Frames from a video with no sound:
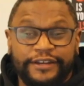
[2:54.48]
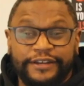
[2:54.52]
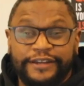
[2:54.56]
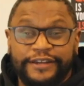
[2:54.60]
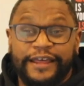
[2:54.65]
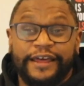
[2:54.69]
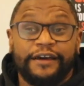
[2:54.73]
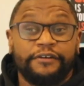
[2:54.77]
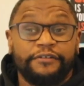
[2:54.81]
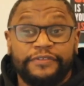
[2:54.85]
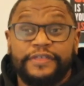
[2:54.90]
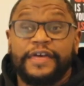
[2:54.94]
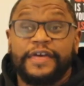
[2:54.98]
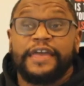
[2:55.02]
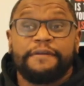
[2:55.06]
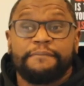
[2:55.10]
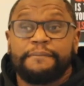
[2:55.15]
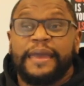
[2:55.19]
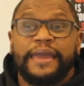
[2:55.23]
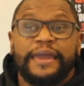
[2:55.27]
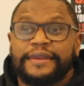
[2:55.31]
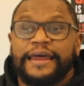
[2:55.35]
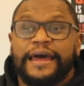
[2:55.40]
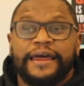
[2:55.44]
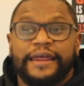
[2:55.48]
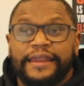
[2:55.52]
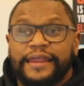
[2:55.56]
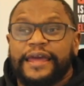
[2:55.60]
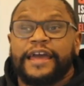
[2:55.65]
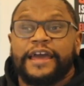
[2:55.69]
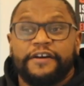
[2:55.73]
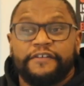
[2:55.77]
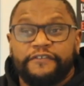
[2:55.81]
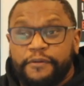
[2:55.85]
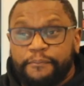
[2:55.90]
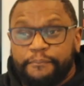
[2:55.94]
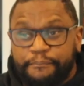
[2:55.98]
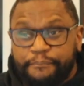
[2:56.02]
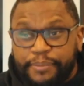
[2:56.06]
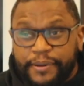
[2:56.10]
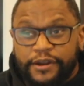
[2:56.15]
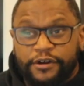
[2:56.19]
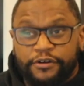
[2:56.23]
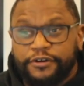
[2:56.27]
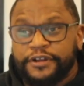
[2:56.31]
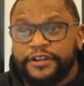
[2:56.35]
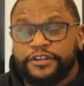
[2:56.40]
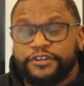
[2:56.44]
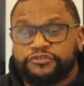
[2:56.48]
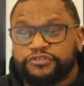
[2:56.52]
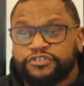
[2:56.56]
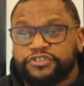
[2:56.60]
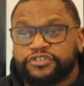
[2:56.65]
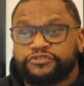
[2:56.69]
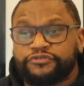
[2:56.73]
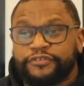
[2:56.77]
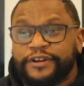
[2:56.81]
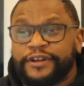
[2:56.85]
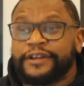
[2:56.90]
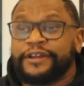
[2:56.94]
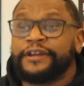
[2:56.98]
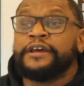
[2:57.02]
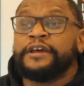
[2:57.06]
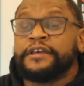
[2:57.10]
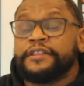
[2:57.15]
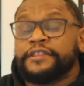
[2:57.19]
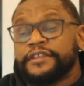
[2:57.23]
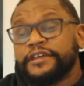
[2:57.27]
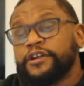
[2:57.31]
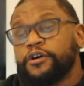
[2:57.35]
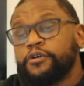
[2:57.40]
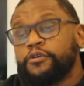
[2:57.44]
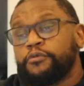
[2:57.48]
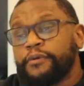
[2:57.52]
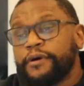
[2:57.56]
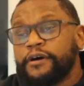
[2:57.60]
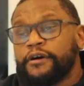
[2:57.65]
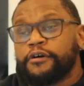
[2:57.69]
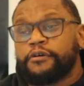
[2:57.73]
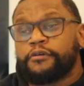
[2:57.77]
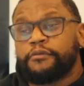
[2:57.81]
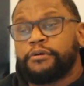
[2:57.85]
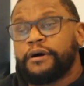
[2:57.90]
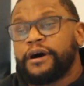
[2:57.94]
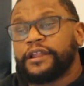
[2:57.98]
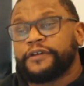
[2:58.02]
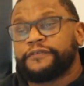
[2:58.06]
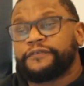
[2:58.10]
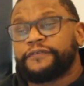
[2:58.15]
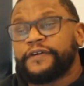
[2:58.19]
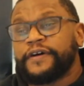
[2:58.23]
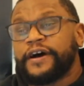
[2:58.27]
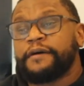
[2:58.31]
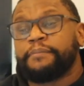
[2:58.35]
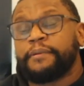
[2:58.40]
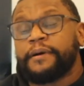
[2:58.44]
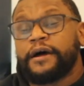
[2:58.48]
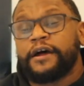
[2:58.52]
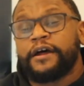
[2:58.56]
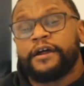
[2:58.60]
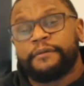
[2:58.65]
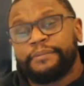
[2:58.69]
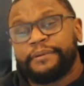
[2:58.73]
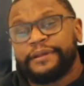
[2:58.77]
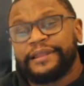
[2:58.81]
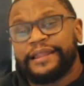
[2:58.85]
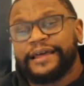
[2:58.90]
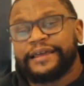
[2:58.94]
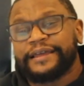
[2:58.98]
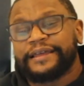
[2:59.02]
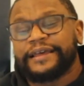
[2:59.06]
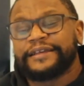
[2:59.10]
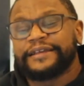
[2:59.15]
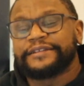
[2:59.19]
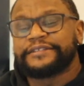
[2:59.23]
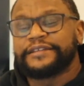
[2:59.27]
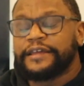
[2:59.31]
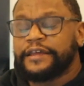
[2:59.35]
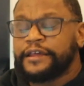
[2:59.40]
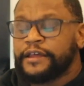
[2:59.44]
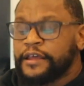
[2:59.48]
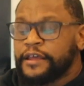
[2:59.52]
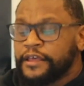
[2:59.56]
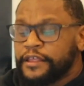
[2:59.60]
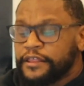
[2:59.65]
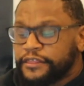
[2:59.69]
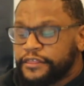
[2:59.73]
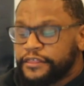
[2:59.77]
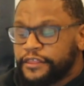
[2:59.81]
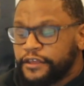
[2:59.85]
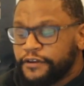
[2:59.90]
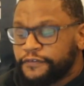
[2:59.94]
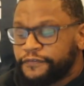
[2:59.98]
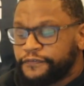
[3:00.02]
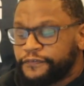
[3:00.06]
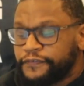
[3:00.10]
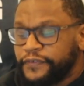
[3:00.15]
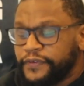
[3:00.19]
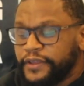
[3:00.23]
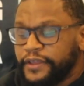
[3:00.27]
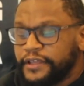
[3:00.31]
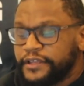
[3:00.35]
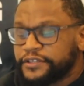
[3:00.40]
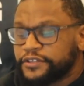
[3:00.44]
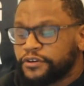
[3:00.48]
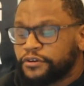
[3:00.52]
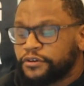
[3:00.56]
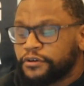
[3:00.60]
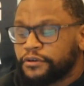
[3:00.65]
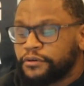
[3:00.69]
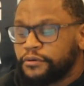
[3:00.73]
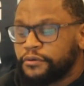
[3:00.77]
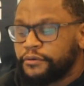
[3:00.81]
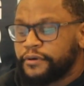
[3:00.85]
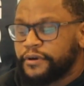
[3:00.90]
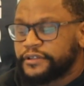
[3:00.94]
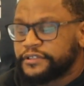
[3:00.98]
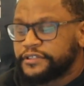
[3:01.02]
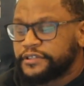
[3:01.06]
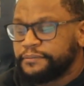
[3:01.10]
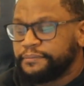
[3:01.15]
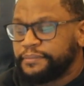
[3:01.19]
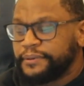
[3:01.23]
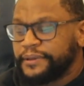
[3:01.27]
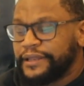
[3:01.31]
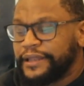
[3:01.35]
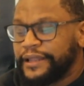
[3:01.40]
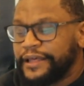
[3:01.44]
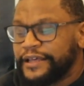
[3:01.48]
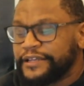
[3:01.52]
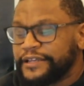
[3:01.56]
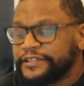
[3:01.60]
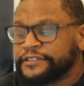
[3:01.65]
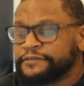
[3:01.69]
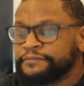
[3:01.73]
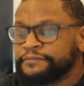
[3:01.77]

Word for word: Now, they may not have a better interest rate than a well-qualified buyer, but like I said, their fees are going to be less.